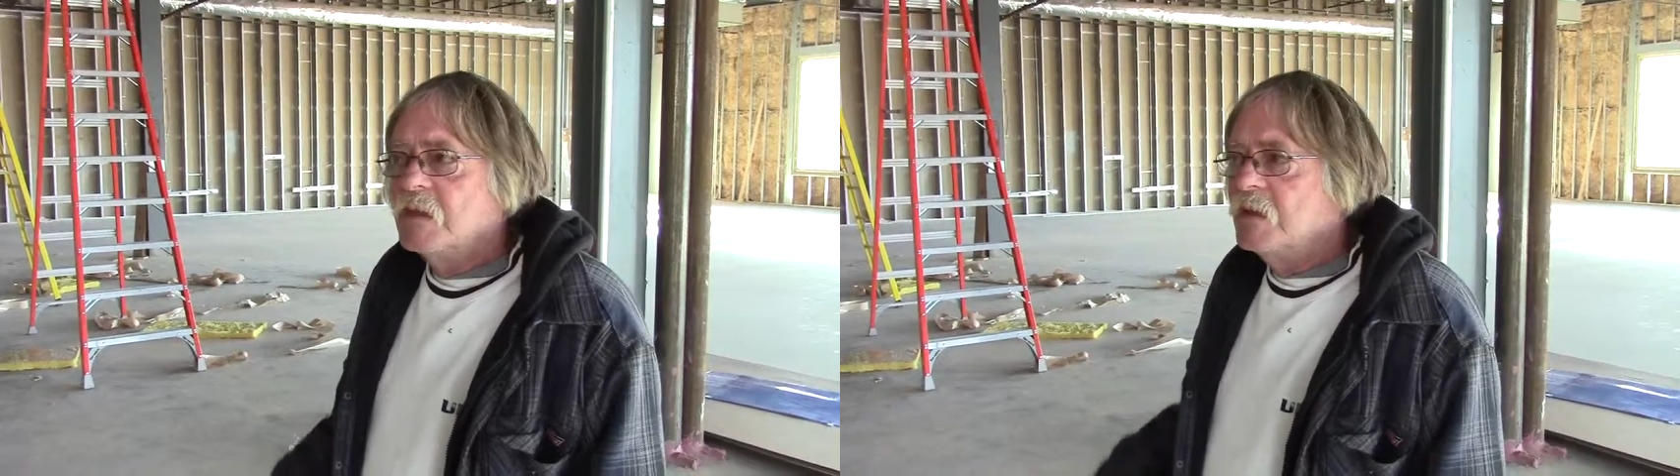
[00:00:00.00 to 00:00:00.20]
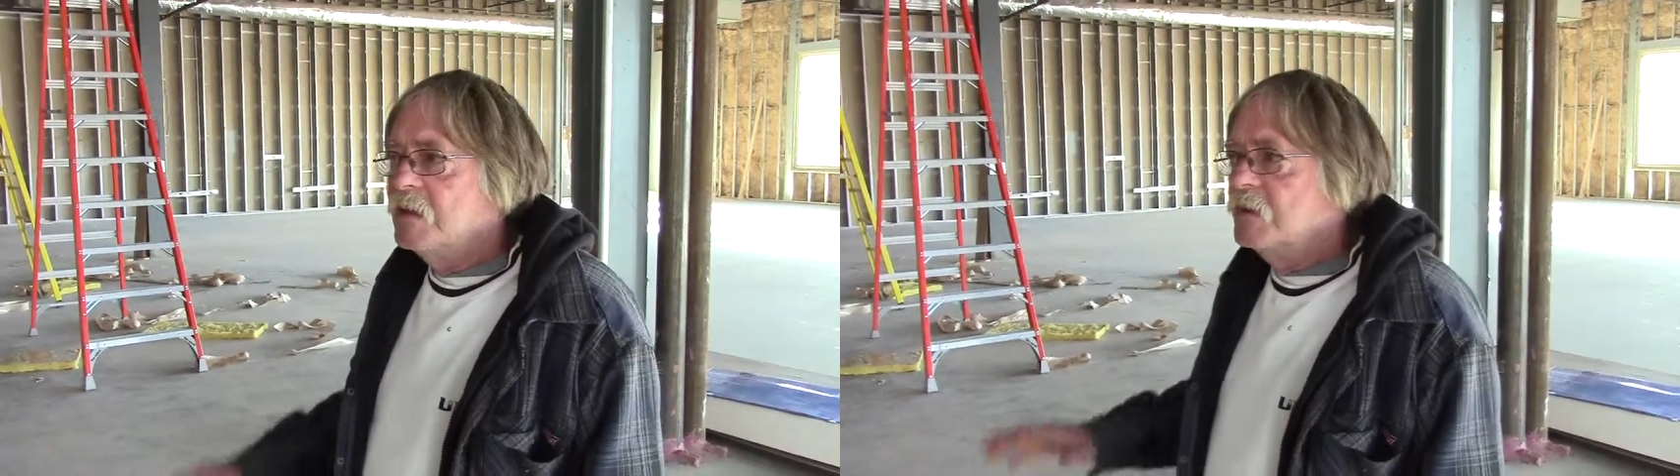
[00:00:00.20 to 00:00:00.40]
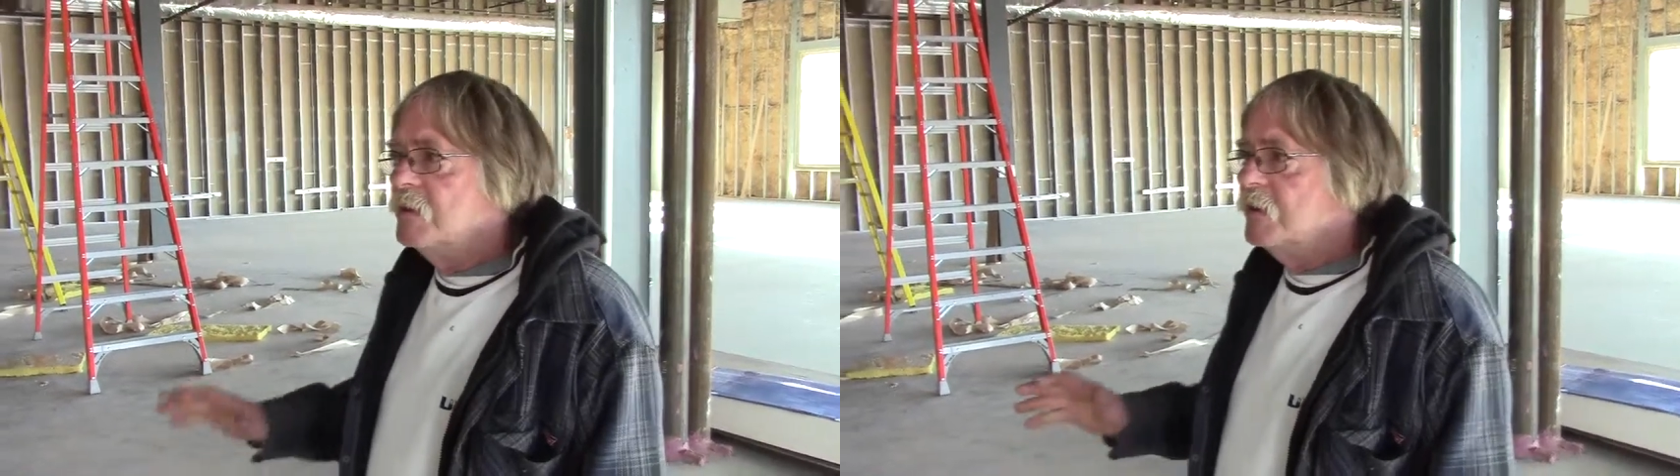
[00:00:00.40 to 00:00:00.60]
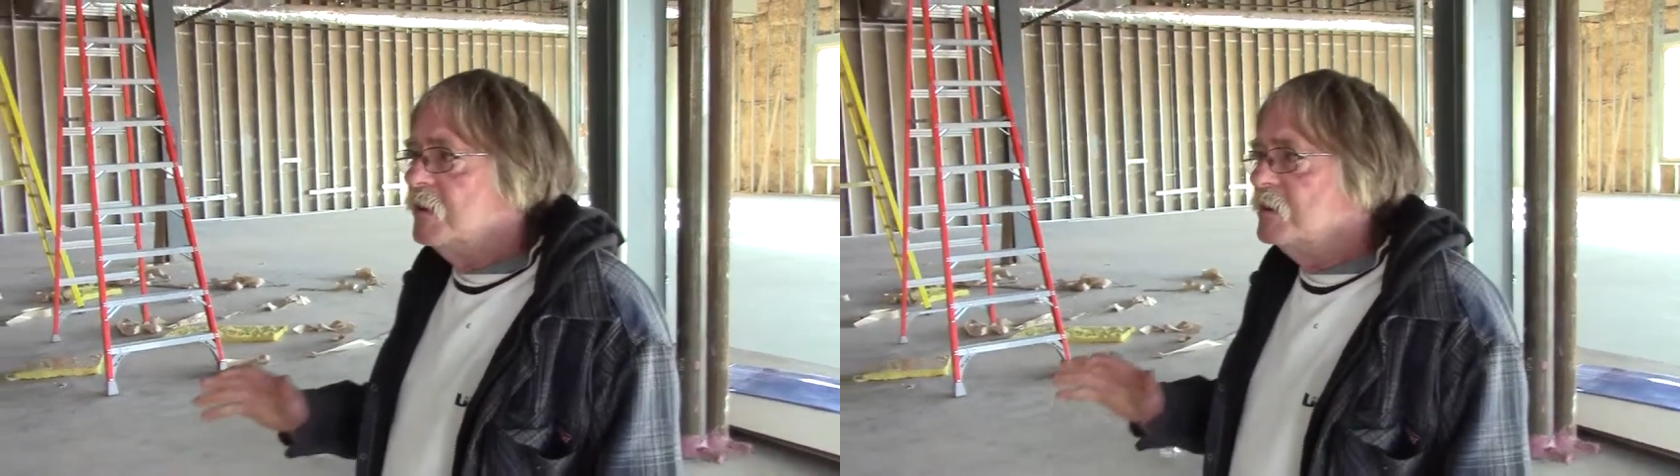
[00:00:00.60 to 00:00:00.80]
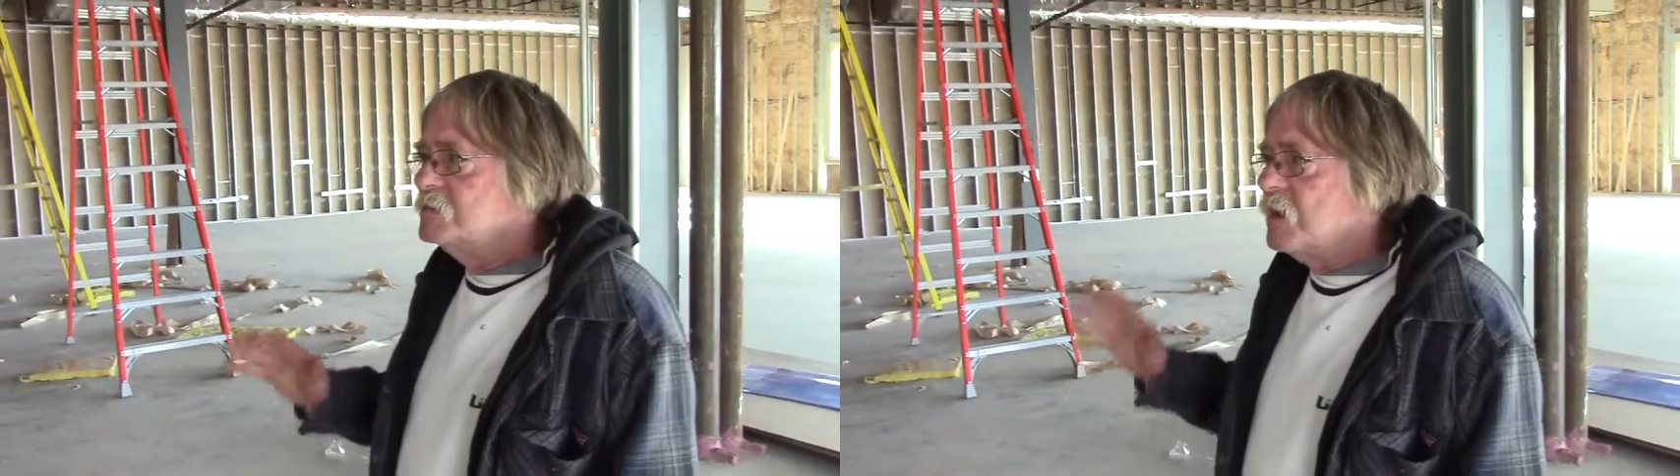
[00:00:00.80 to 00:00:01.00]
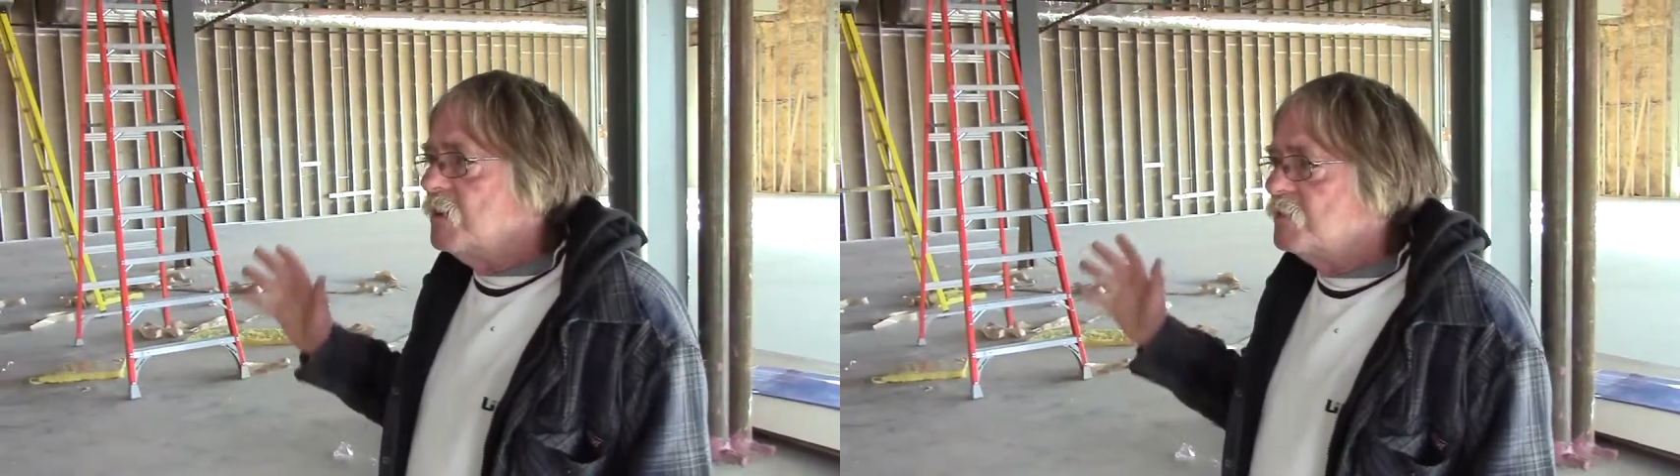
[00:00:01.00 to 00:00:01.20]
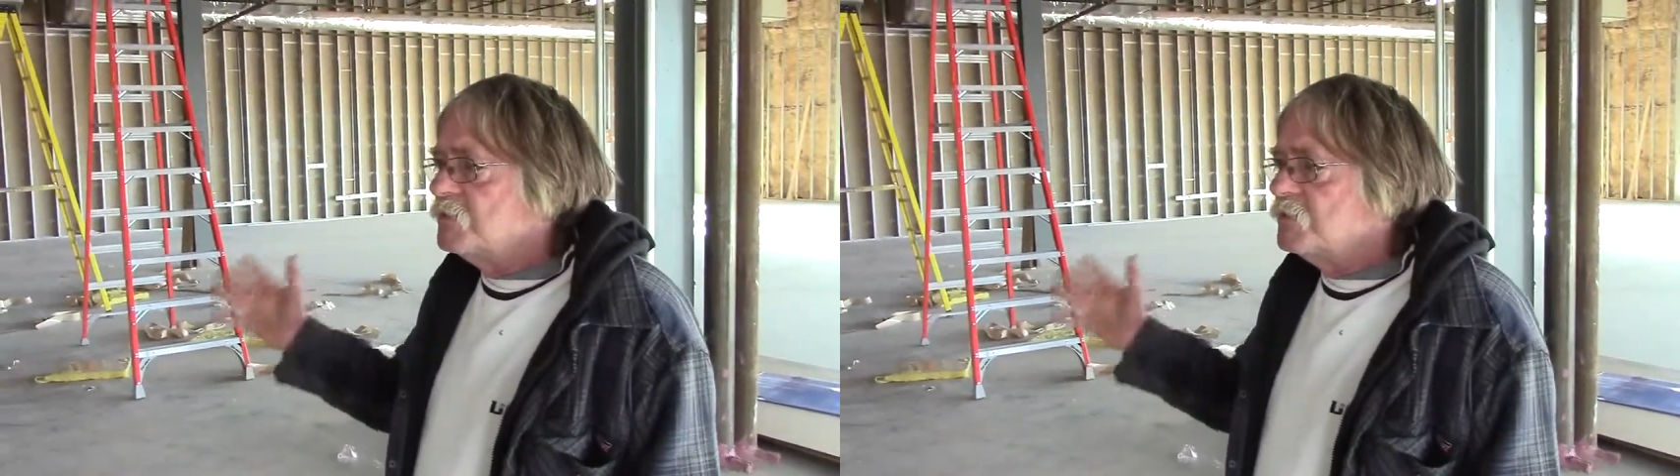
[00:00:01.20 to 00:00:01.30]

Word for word: And uh, it's all